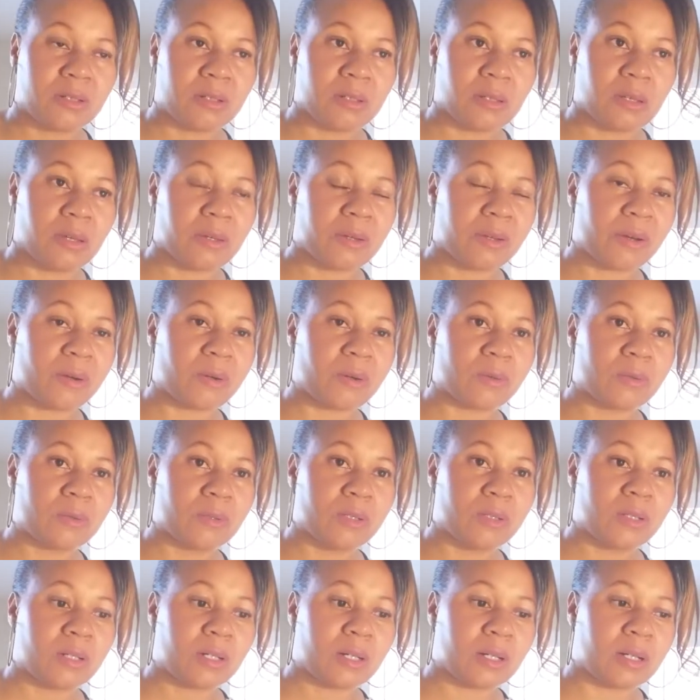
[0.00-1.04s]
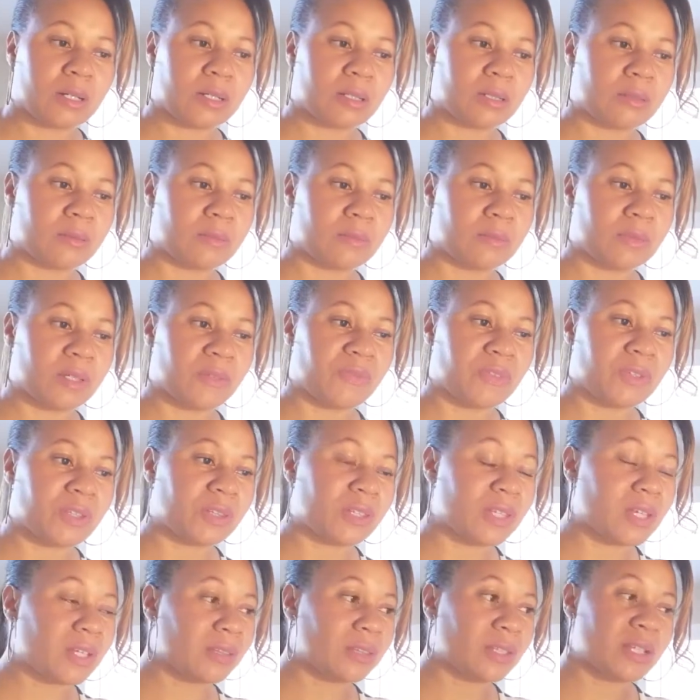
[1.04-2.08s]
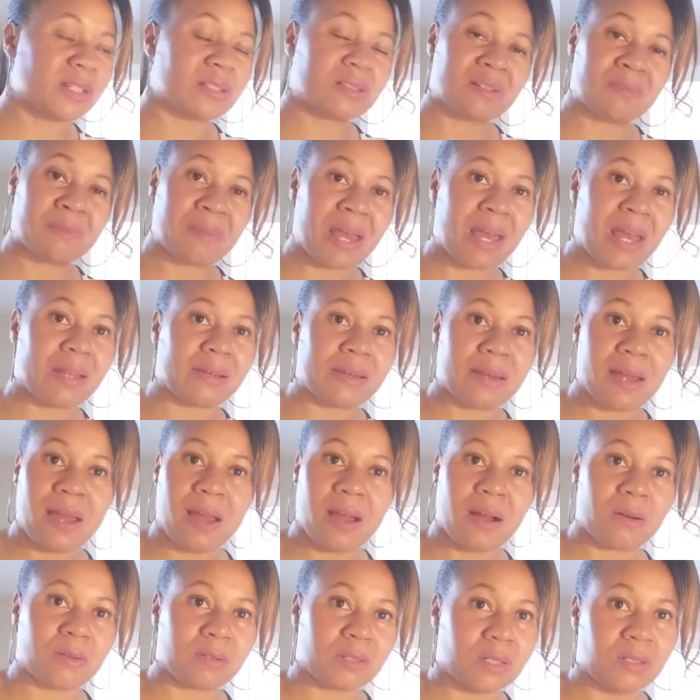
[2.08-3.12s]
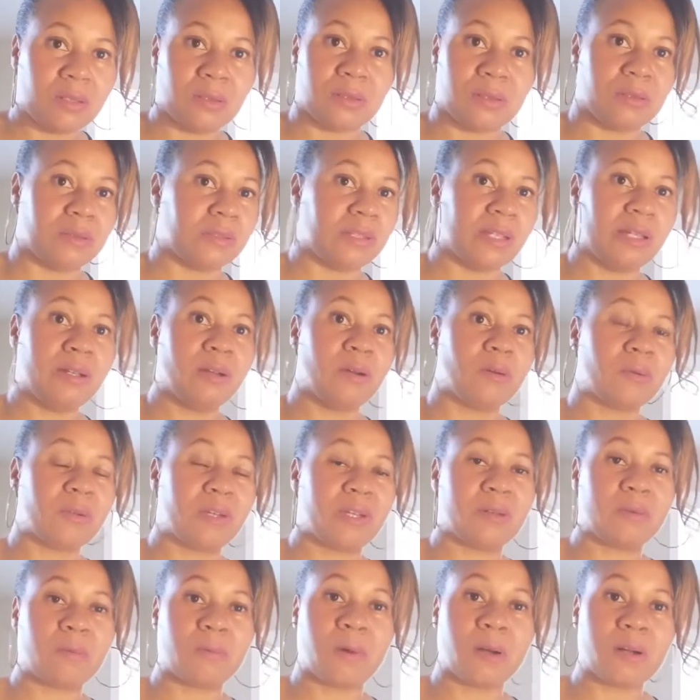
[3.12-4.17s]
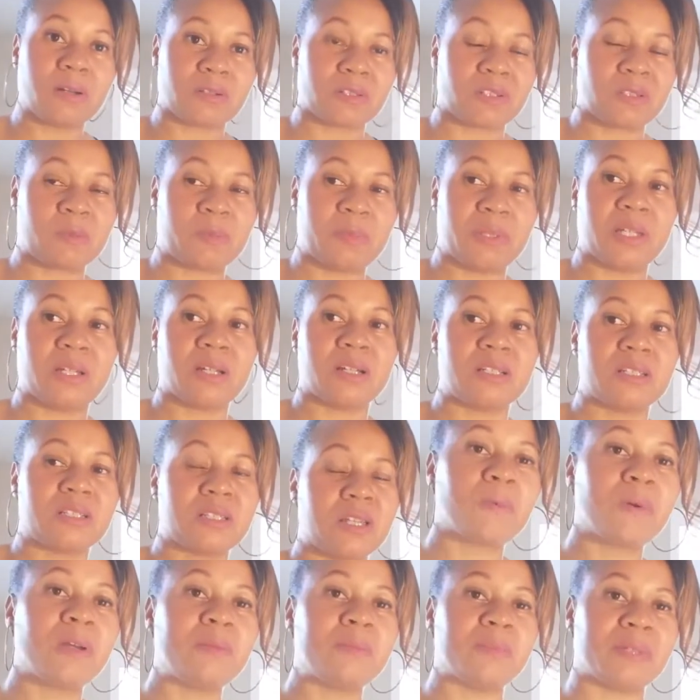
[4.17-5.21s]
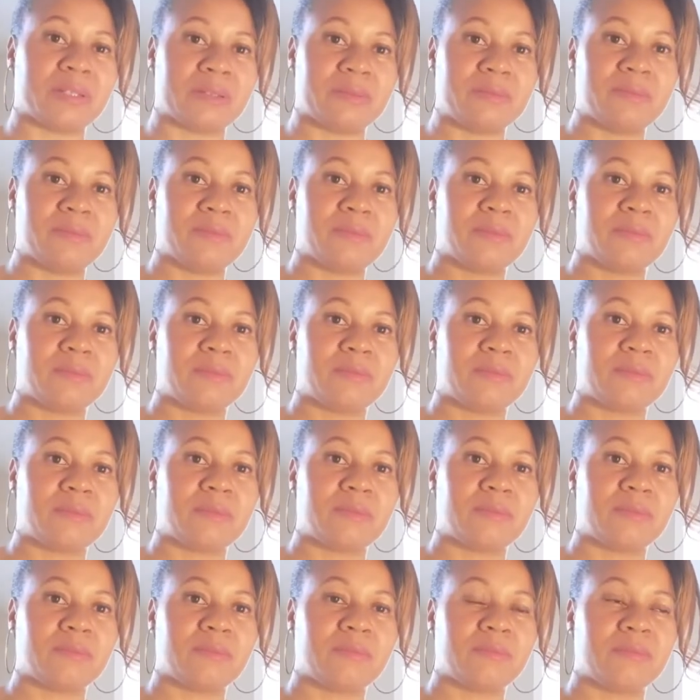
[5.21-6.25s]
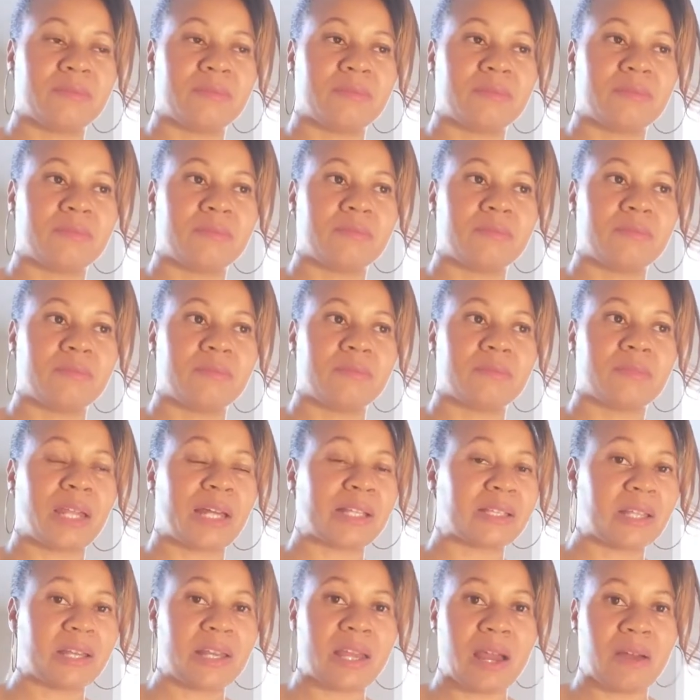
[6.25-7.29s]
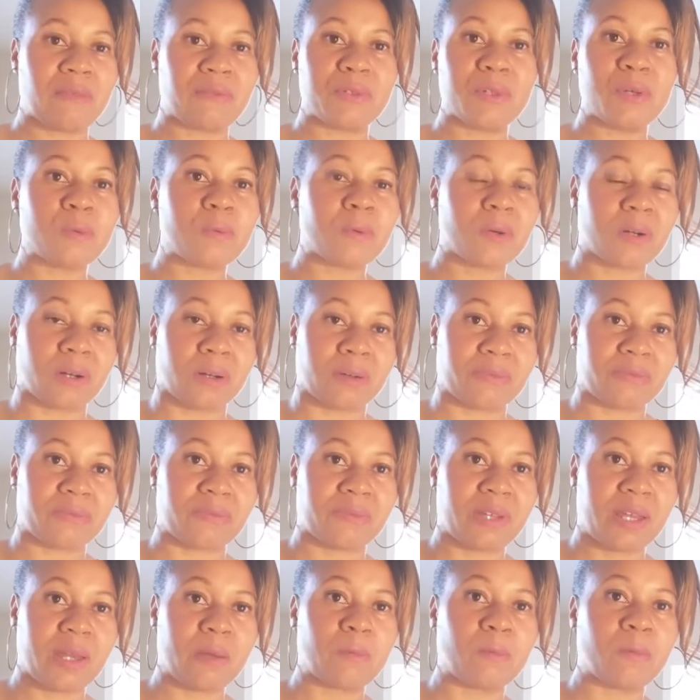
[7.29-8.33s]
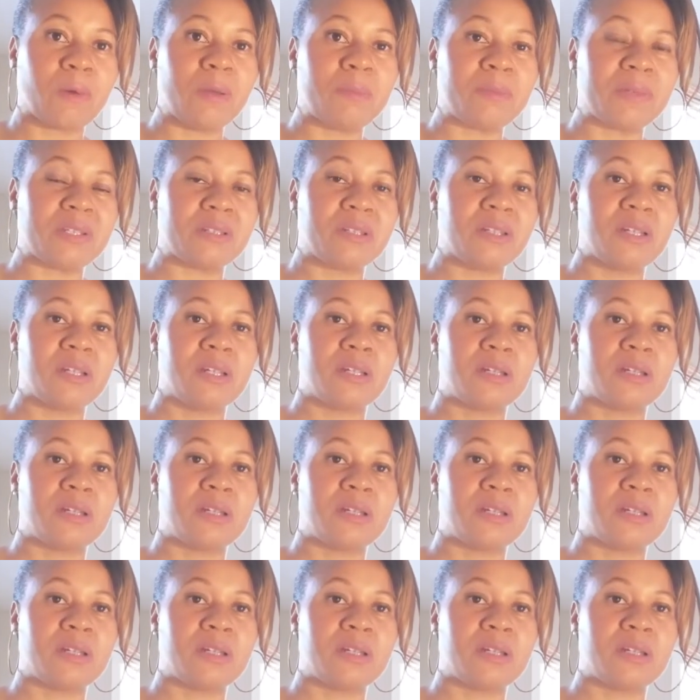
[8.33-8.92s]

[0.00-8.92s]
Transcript: You know, um, if you think things are bad now, oh, they're going to get worse because women, like they have no worth, and women